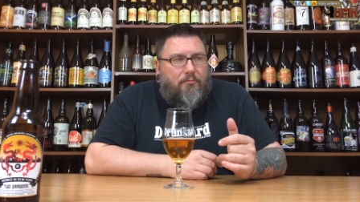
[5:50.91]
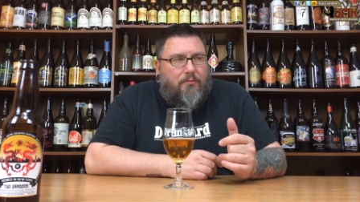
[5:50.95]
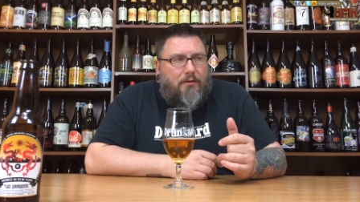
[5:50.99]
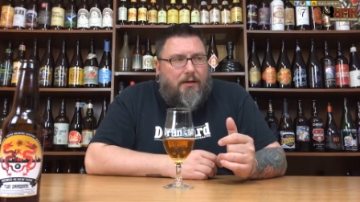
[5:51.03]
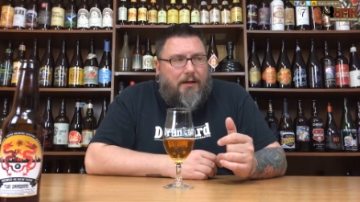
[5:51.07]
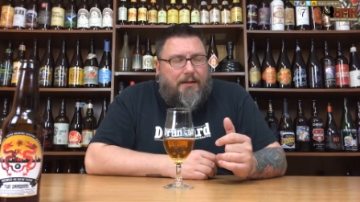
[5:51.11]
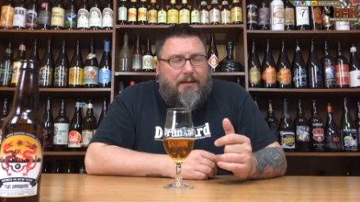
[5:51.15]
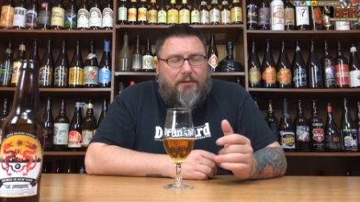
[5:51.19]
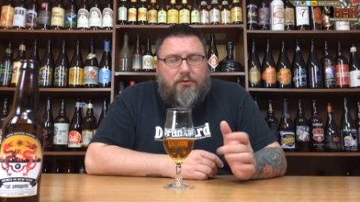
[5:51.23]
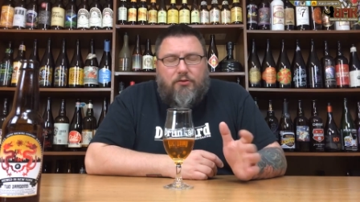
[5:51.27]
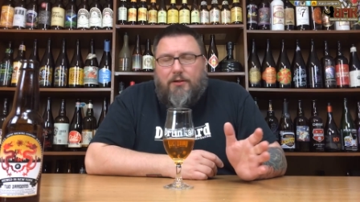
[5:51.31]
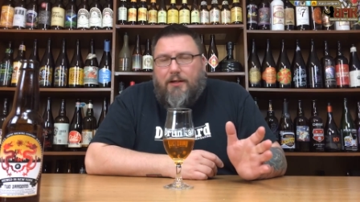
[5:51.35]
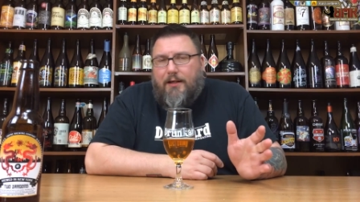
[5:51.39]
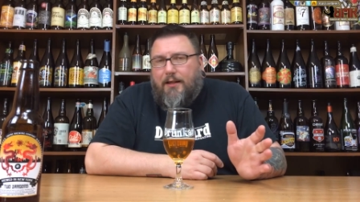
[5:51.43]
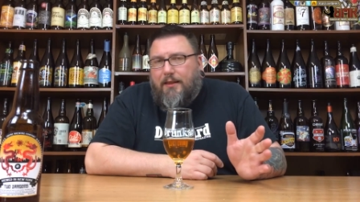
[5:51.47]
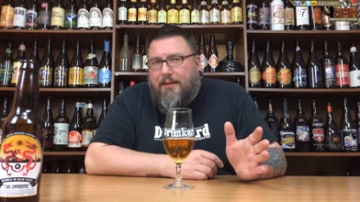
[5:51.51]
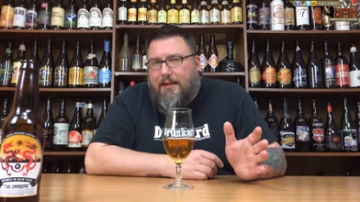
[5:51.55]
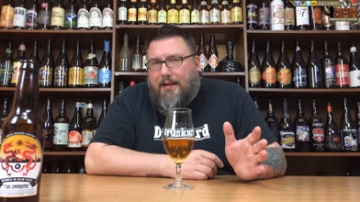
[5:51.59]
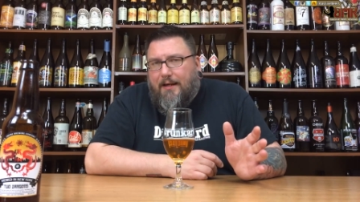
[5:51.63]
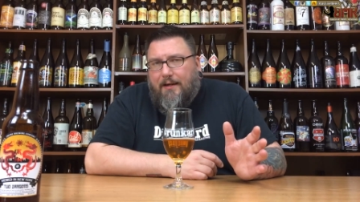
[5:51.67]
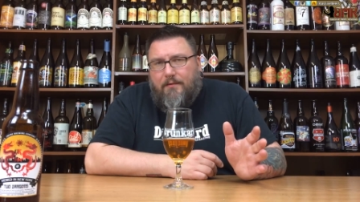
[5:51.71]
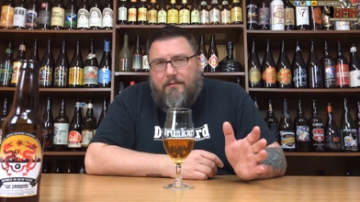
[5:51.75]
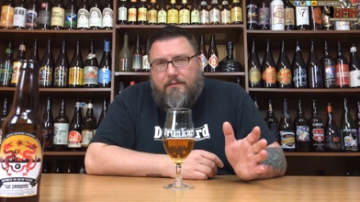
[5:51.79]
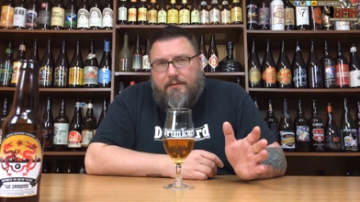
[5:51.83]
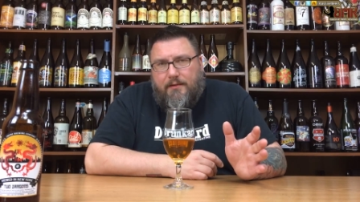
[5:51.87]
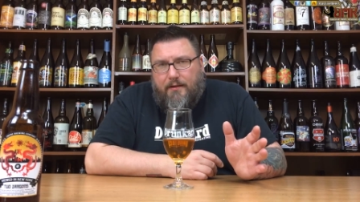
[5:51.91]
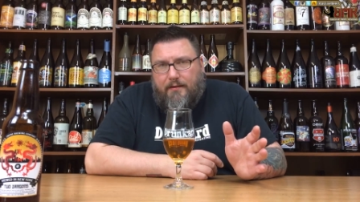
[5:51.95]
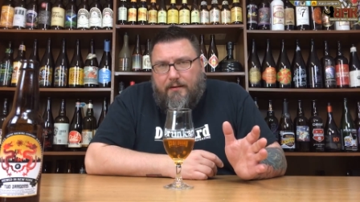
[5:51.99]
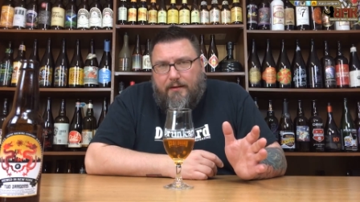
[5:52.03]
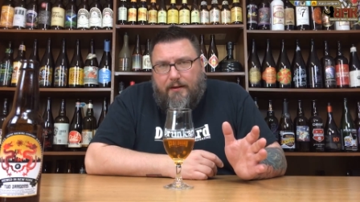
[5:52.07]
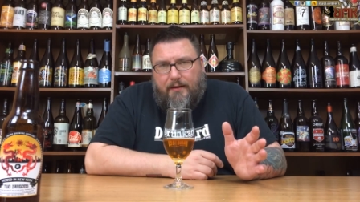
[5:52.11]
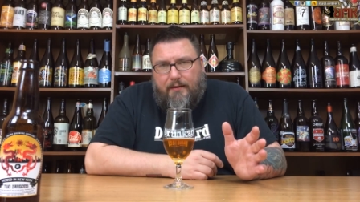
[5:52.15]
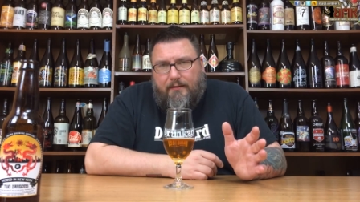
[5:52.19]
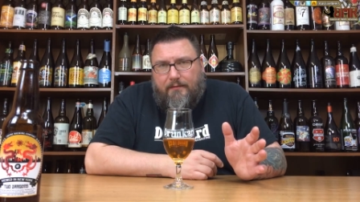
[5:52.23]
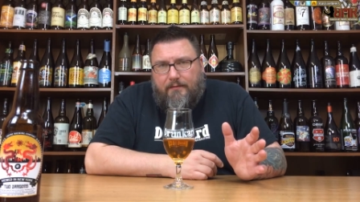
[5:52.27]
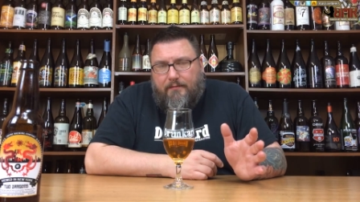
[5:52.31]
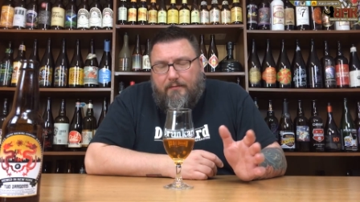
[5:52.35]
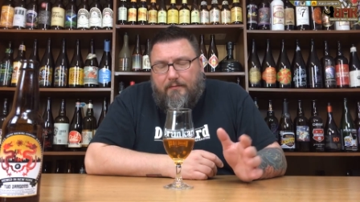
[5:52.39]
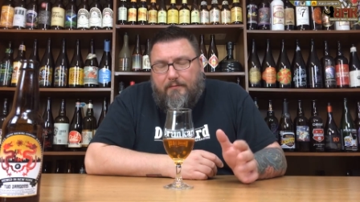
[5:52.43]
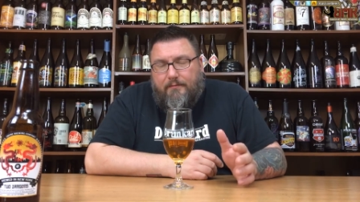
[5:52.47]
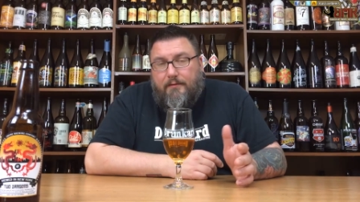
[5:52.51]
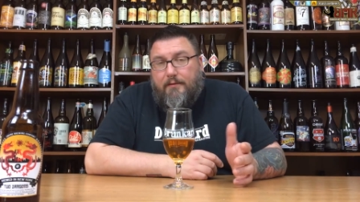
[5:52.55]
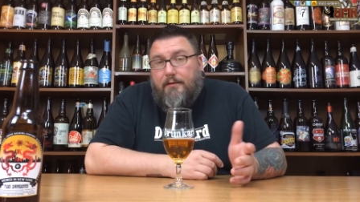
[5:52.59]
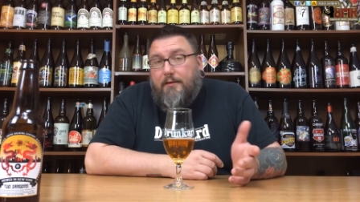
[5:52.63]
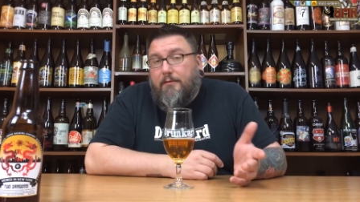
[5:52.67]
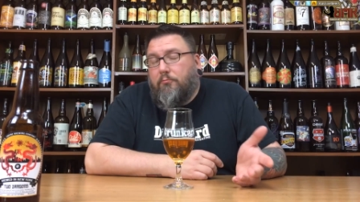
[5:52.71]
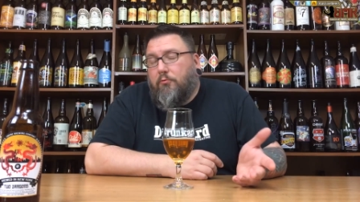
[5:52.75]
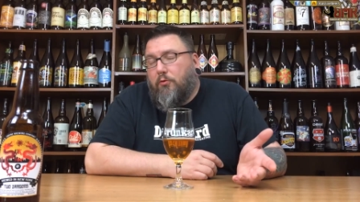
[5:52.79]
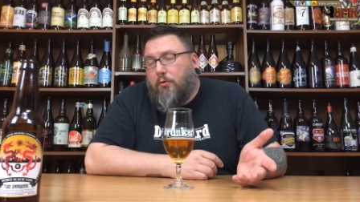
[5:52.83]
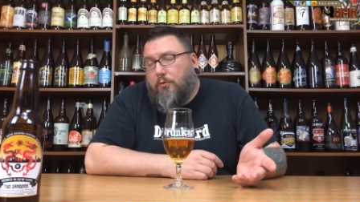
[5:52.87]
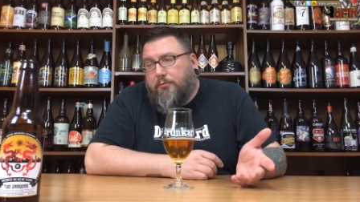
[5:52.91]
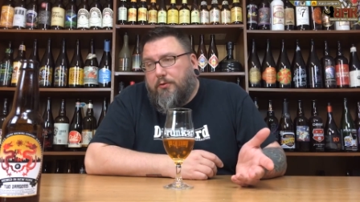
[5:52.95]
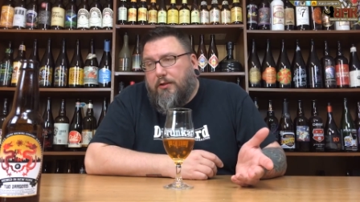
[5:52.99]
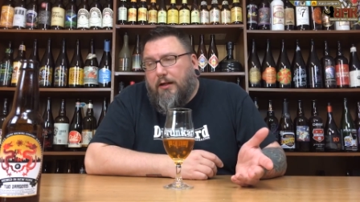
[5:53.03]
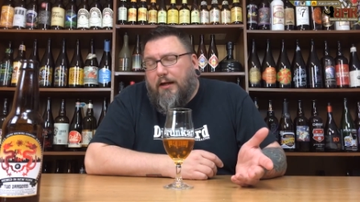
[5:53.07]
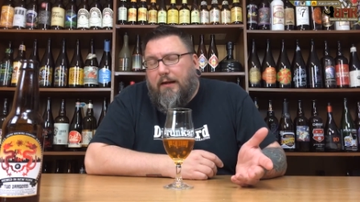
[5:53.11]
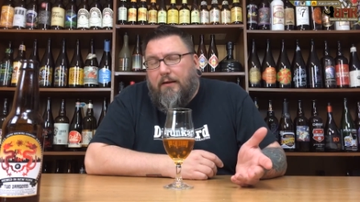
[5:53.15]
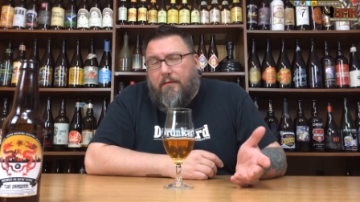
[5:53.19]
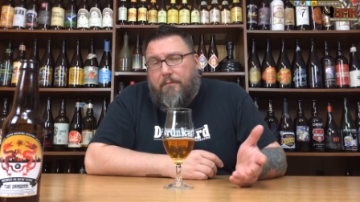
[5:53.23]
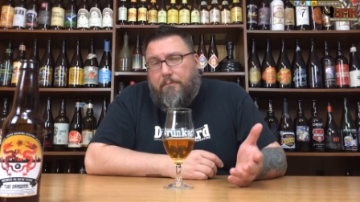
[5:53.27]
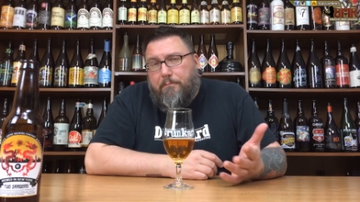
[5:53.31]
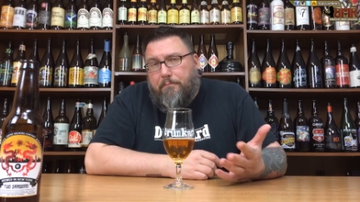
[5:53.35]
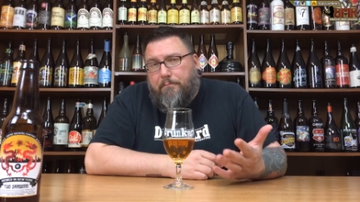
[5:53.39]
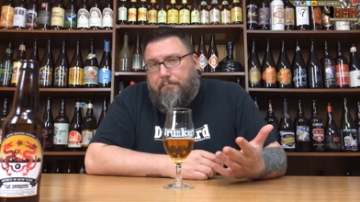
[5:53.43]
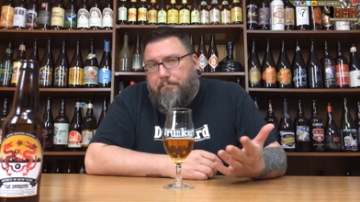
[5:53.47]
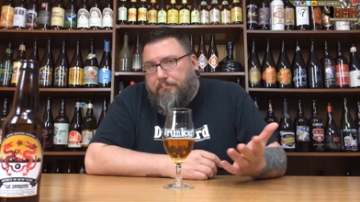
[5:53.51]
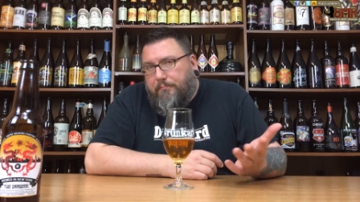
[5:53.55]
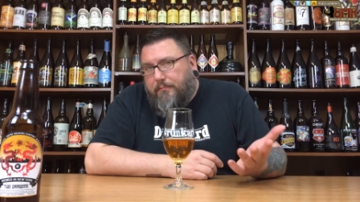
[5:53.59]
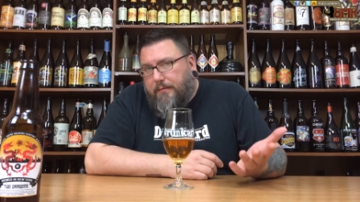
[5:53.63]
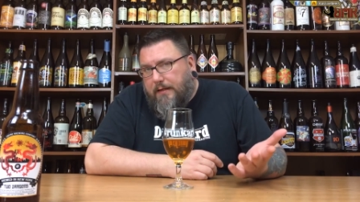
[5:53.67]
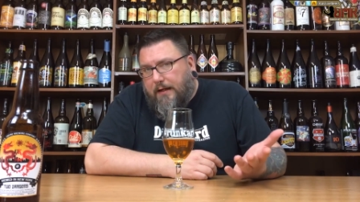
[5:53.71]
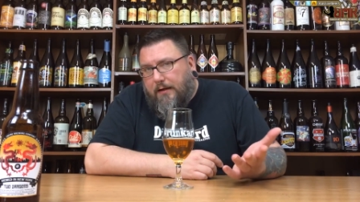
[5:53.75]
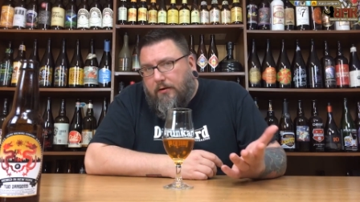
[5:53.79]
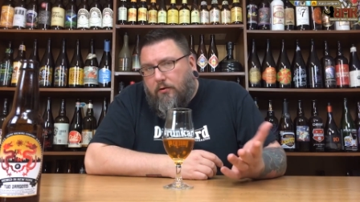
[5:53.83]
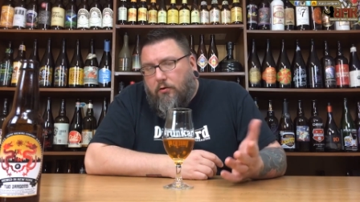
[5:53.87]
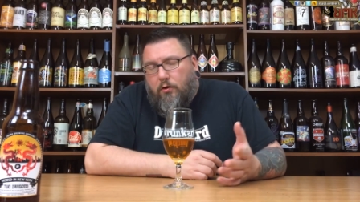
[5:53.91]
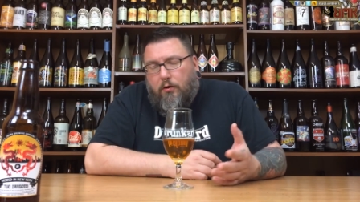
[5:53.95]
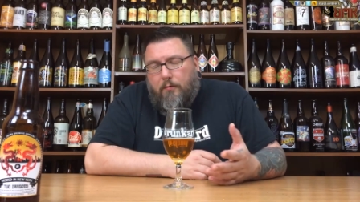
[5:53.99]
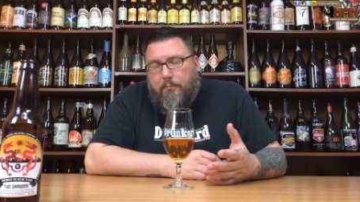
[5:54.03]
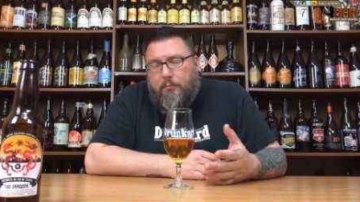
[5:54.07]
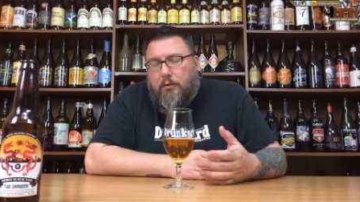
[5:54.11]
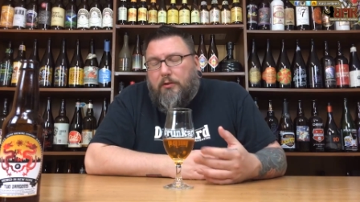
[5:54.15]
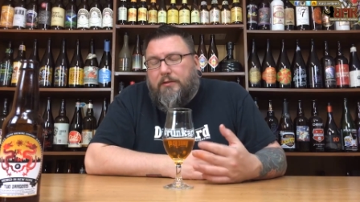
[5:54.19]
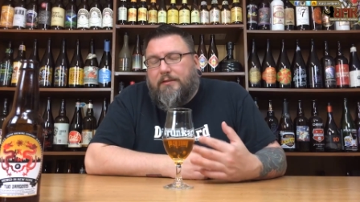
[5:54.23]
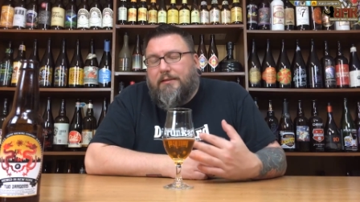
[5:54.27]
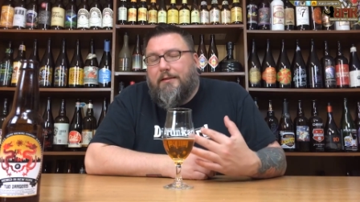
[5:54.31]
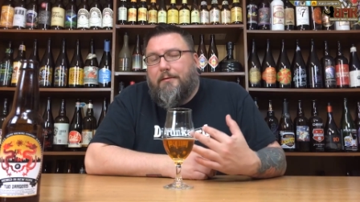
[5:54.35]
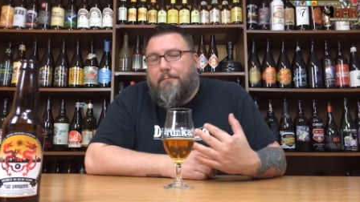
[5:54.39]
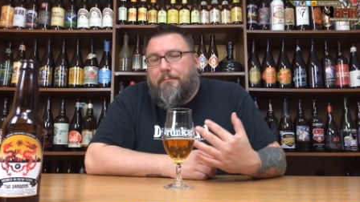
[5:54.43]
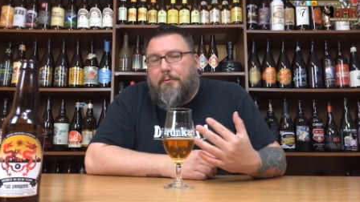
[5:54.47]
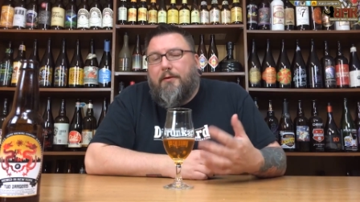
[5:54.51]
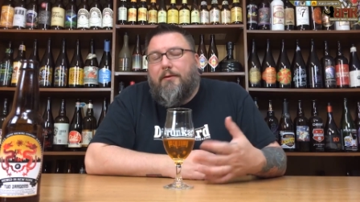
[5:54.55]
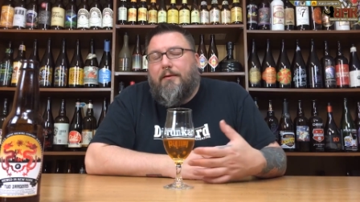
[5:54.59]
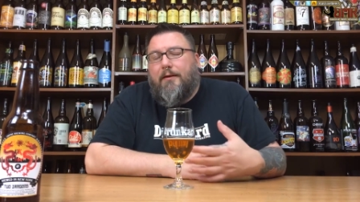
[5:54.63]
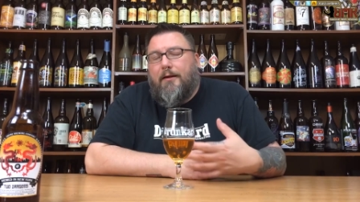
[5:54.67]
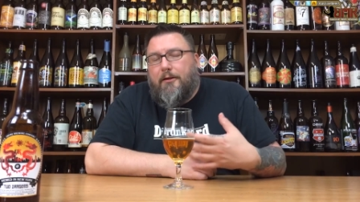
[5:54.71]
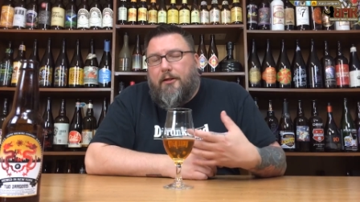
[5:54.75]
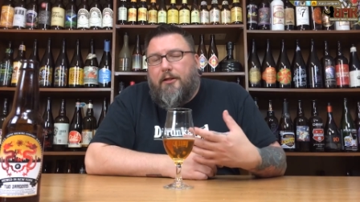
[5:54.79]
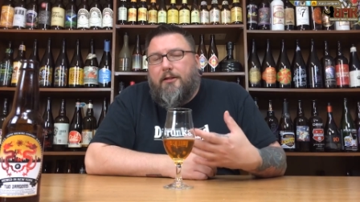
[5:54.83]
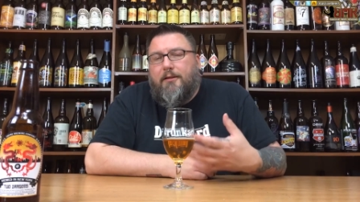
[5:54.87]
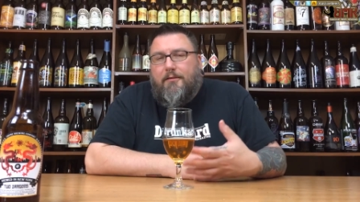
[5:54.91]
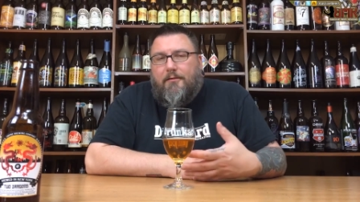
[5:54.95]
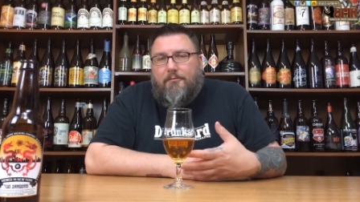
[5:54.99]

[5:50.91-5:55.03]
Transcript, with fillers: I could drink a thousand of these and will die of alcohol poisoning, but I, uh,